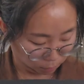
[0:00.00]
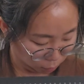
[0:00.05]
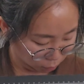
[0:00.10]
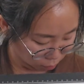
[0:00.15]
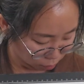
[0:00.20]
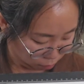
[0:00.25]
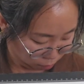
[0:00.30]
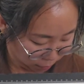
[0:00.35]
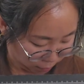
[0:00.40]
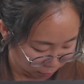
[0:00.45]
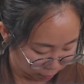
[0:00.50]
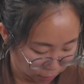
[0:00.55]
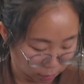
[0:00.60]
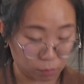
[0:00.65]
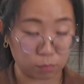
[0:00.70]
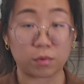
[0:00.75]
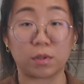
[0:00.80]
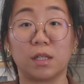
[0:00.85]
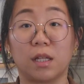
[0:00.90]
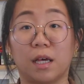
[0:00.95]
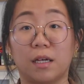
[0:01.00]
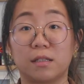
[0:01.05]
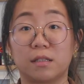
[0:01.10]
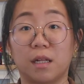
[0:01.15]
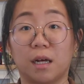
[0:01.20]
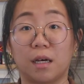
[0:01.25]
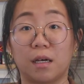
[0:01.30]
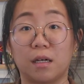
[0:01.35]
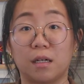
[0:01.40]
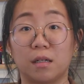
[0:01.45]
oh, I just
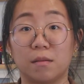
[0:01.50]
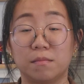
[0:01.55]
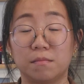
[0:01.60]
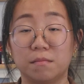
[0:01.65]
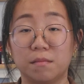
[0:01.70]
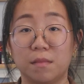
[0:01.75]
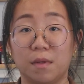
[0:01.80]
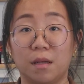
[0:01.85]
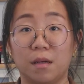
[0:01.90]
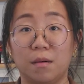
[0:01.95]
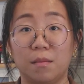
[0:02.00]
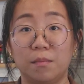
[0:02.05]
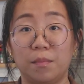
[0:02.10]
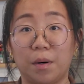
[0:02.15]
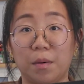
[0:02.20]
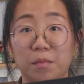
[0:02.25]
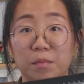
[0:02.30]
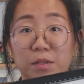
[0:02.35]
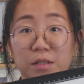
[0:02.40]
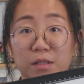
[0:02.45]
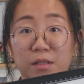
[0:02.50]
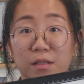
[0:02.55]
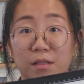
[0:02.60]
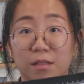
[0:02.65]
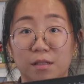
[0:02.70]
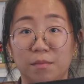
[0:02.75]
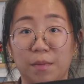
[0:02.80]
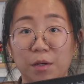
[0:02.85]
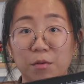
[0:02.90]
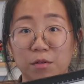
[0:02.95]
realized I bumped
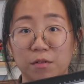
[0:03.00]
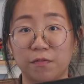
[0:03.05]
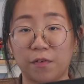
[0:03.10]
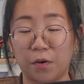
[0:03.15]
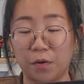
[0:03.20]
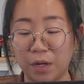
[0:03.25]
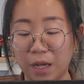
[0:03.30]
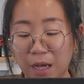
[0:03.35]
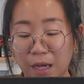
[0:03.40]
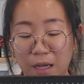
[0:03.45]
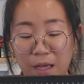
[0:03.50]
the microphone.